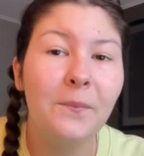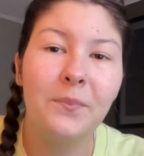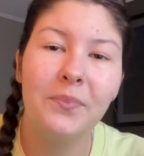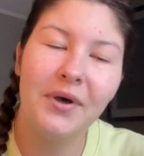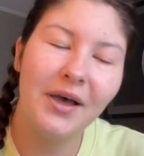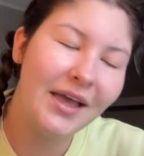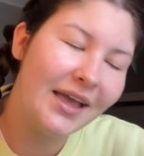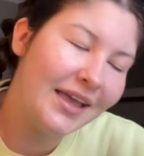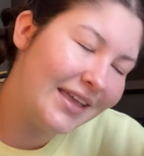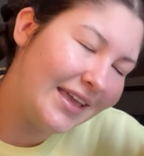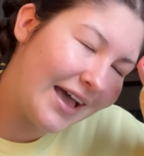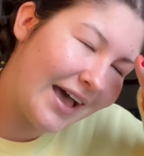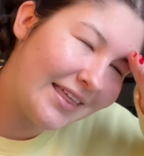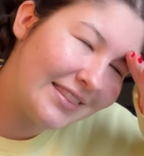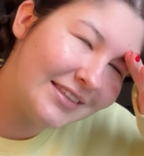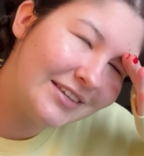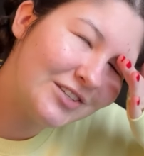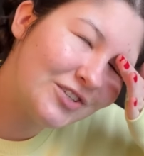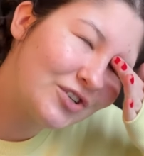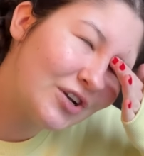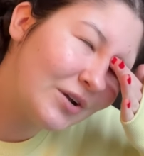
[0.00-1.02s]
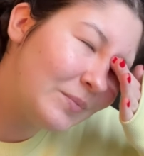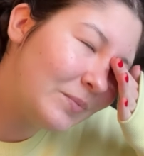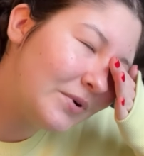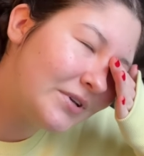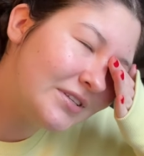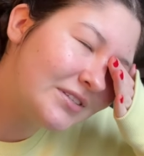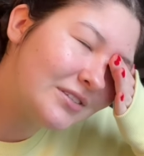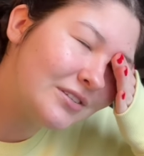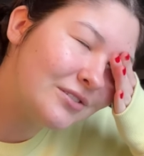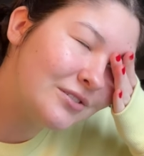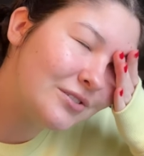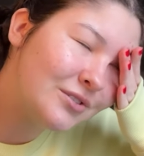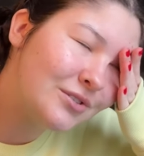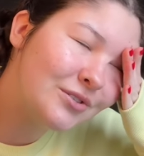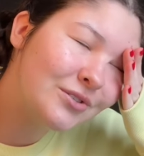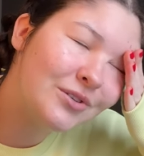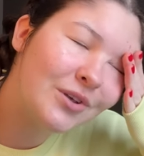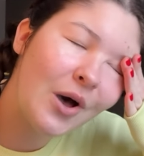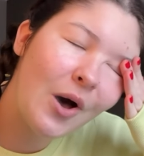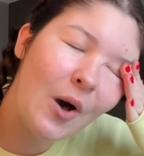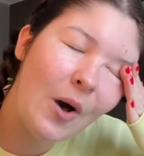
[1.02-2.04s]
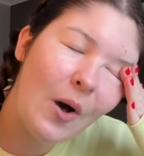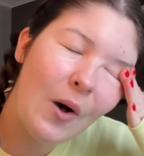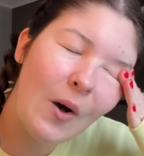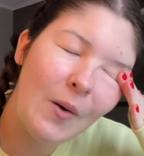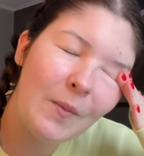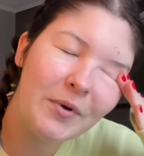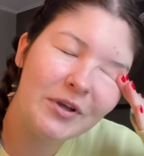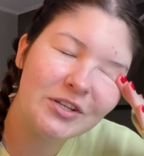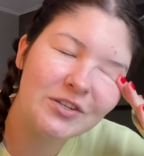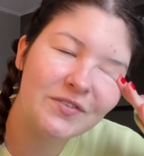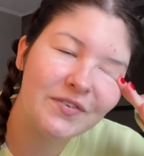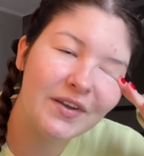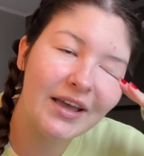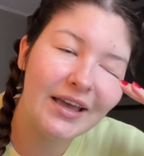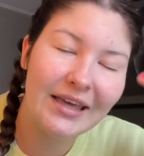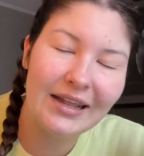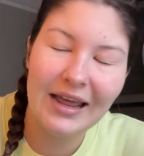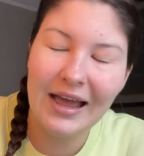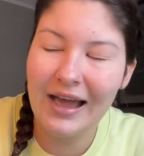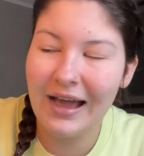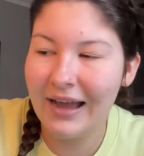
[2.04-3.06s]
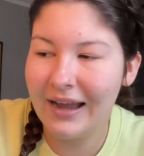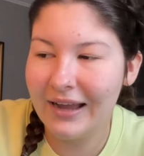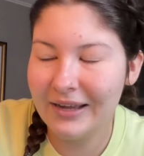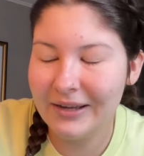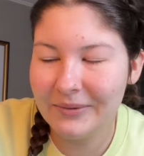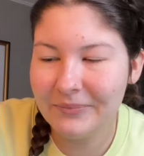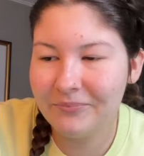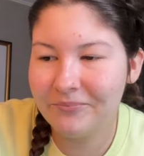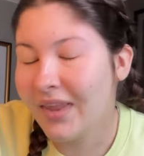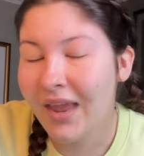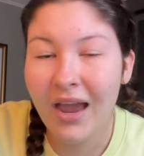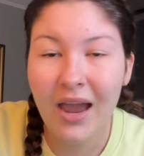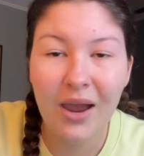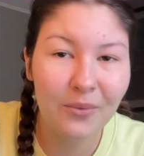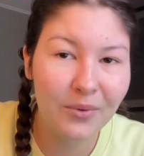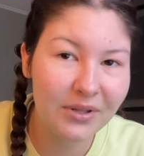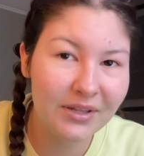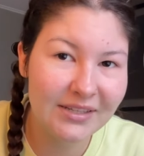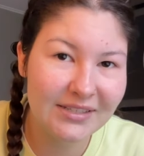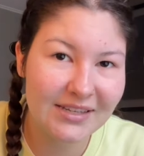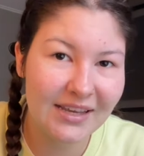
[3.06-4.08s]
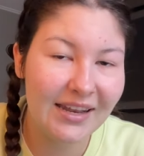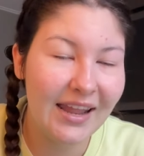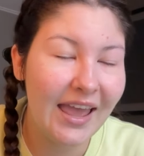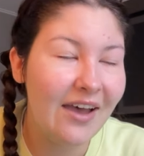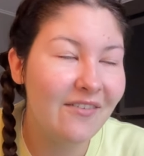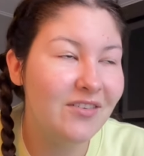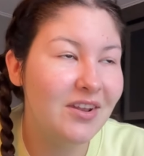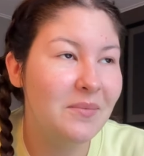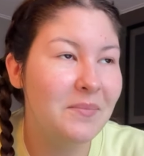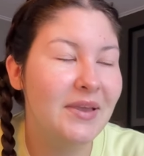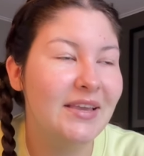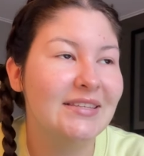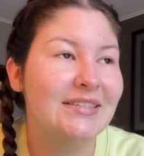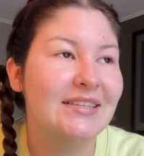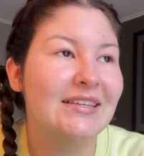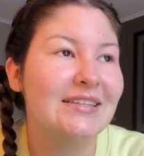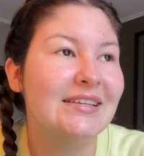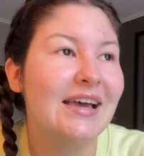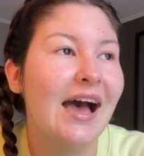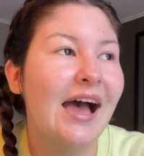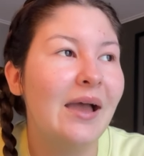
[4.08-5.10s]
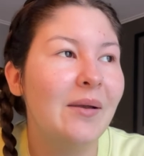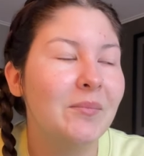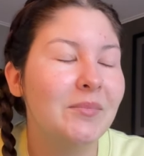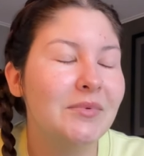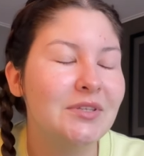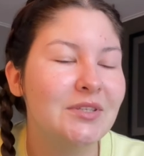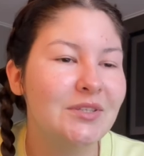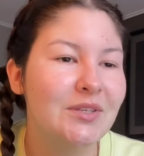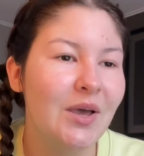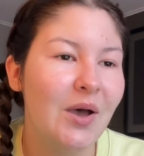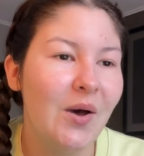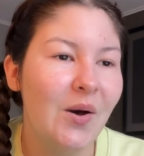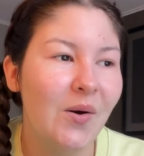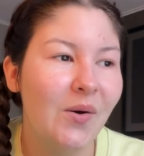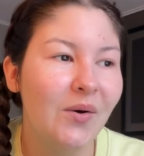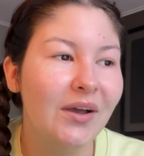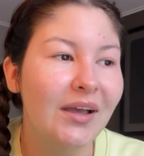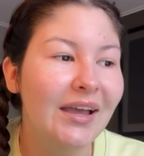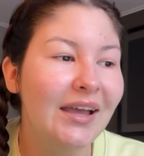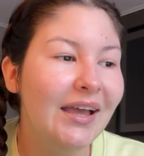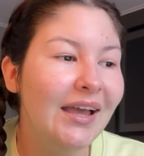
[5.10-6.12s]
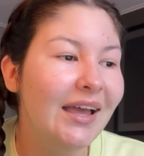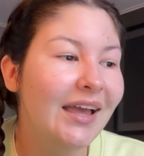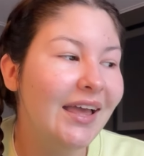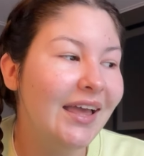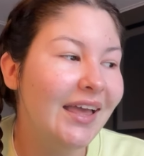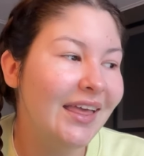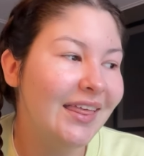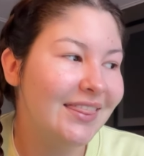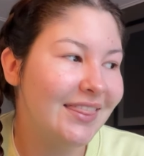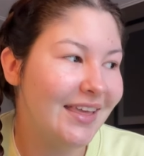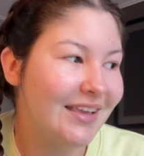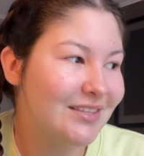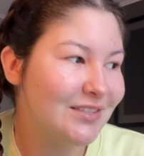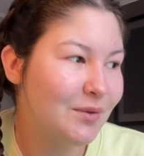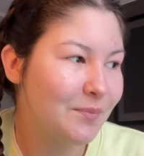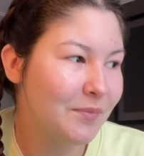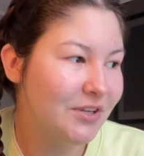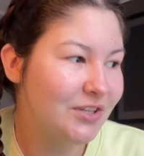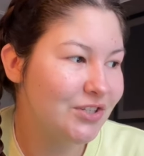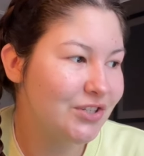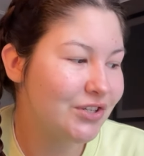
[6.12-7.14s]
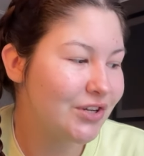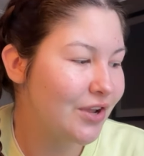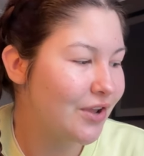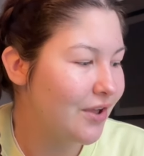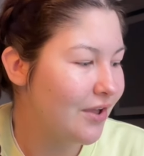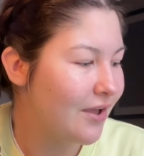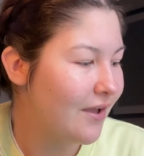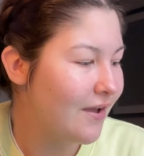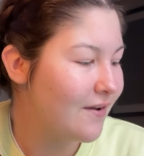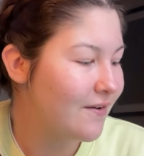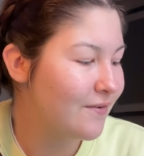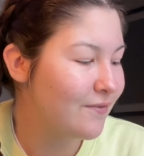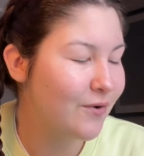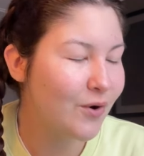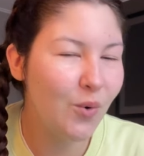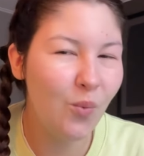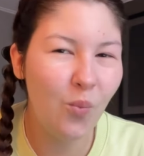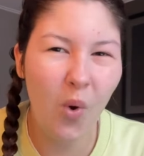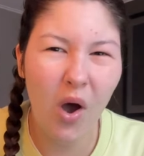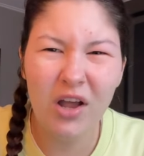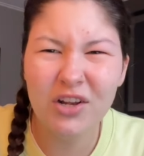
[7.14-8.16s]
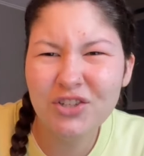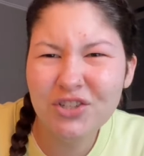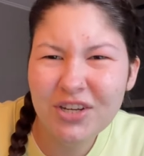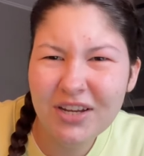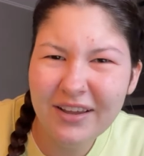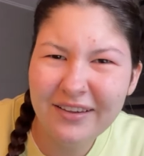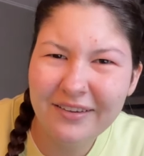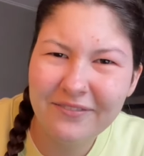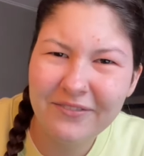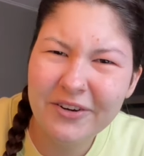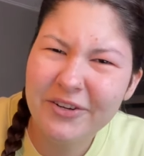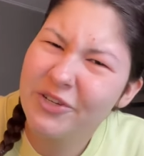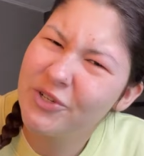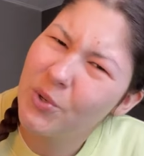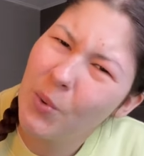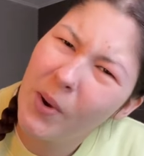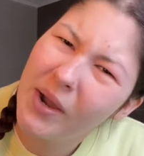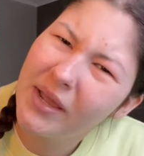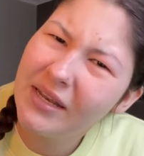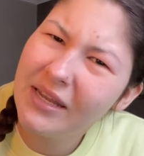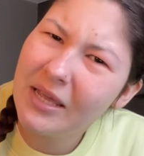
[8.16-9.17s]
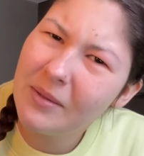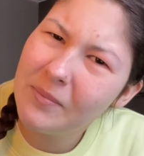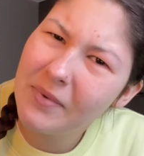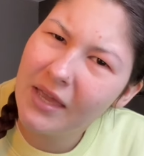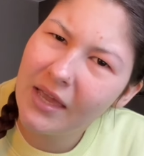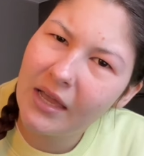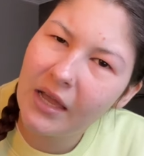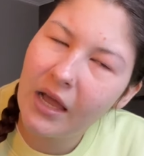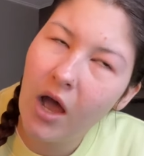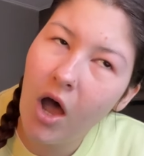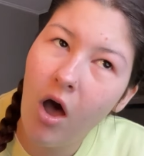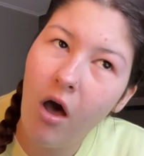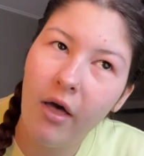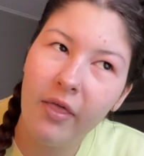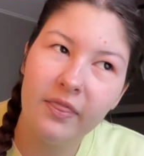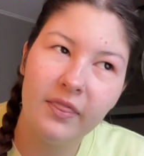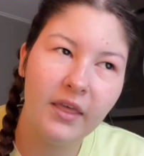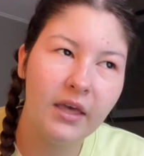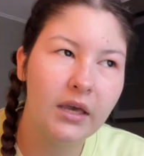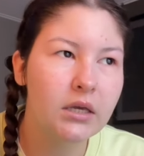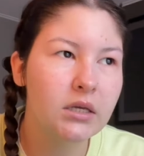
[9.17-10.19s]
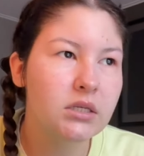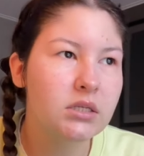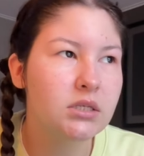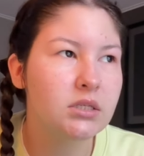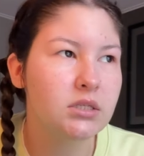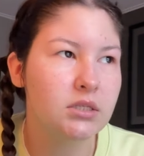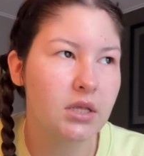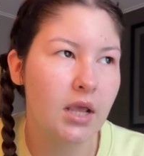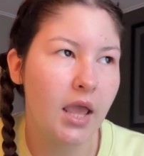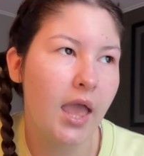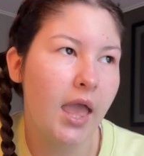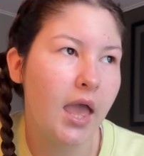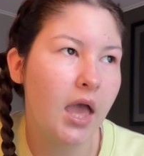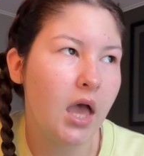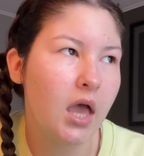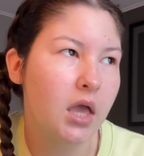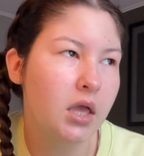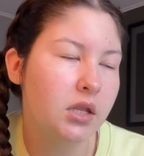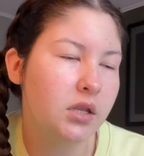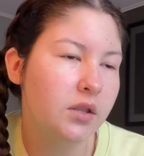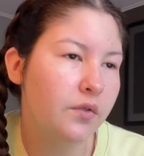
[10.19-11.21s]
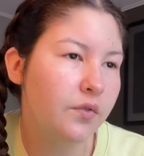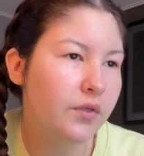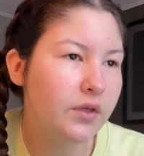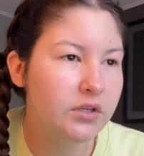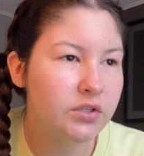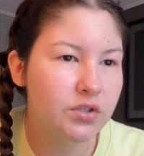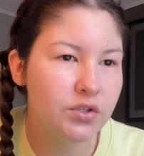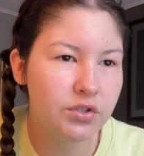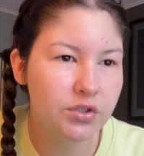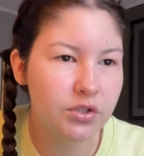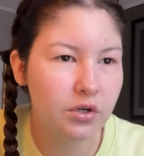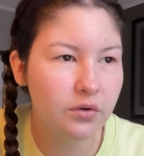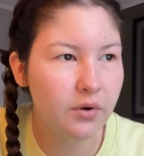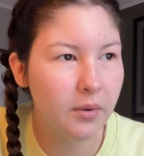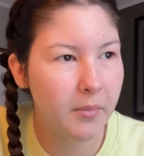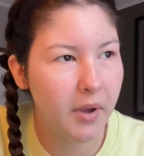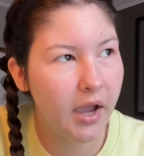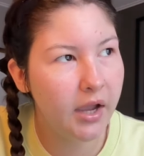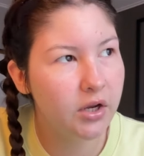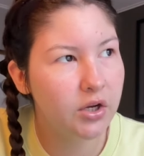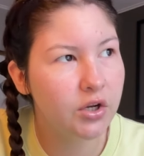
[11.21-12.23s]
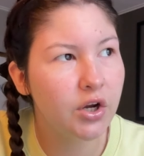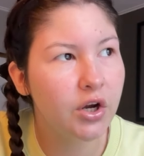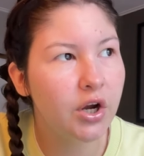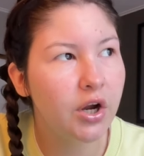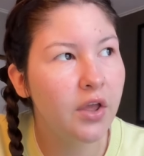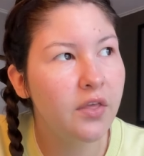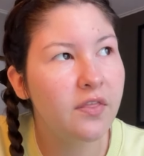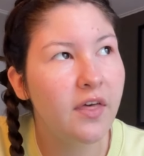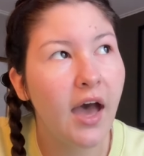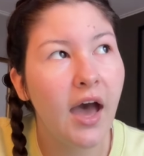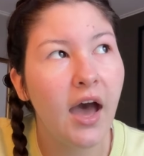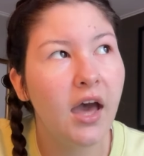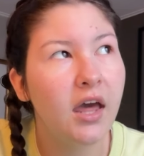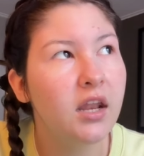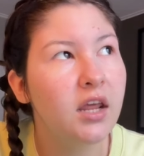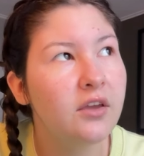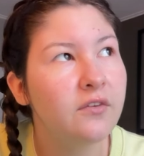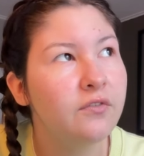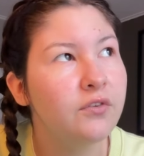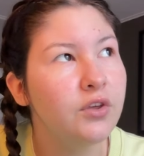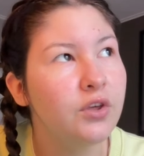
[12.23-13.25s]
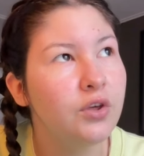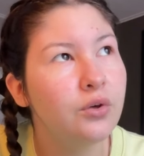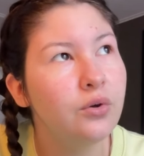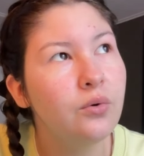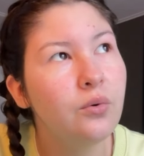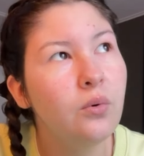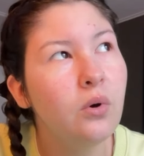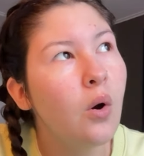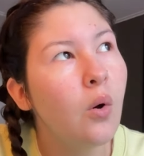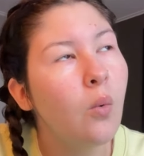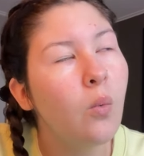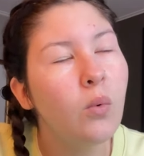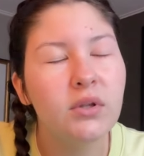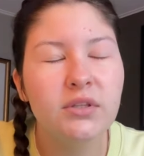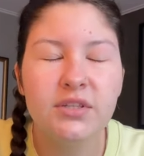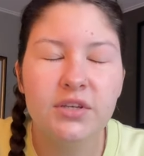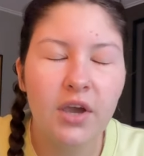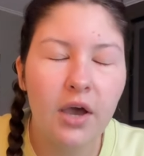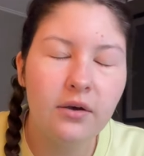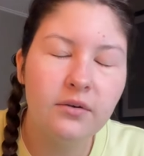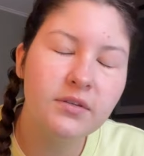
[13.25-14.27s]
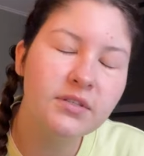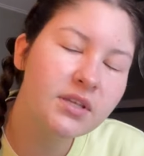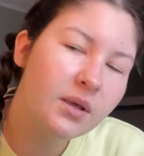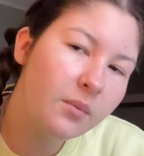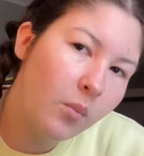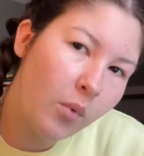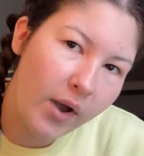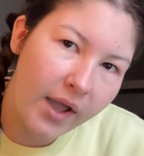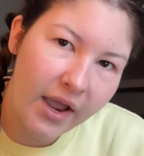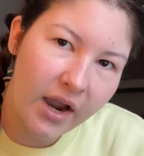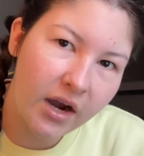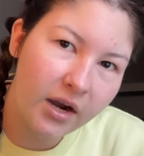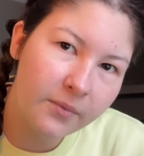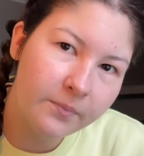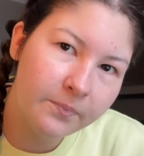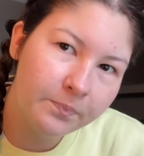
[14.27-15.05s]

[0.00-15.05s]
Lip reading: But yeah, this trip was so much fun. I really did have an amazing time. So thanks so much for watching, for joining me on this. And this is your reminder that if you want to go somewhere,